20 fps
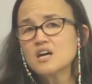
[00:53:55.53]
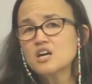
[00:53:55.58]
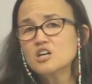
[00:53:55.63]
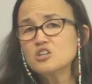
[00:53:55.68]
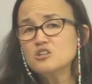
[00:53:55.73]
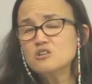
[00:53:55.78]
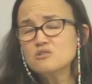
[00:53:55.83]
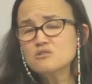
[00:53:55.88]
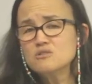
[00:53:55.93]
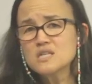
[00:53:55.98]

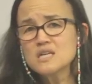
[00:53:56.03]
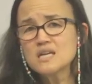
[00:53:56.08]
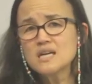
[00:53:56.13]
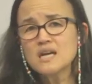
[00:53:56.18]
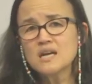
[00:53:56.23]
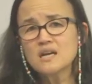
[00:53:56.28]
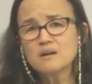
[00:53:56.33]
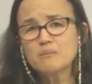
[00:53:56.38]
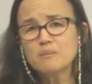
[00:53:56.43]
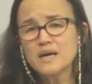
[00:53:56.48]
using
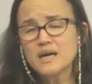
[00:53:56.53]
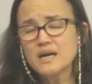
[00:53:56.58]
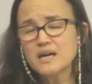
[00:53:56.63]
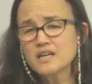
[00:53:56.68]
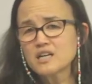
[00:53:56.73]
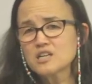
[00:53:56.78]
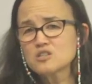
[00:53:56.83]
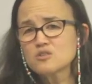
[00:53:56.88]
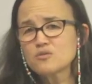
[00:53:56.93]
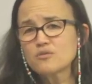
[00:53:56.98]

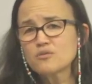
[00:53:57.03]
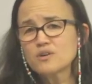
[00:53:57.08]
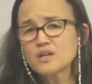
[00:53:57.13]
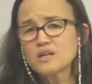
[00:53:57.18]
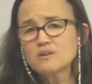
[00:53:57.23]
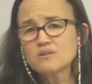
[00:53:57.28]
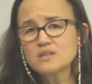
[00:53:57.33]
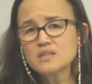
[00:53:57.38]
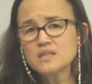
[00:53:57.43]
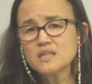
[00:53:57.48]
antibiotics
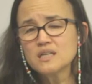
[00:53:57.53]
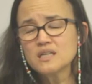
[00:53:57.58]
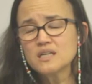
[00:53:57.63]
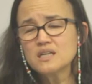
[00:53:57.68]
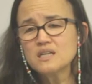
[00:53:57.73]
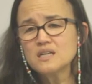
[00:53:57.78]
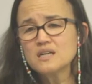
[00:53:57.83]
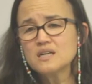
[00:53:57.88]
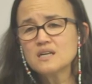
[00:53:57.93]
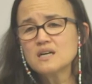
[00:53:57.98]
frequently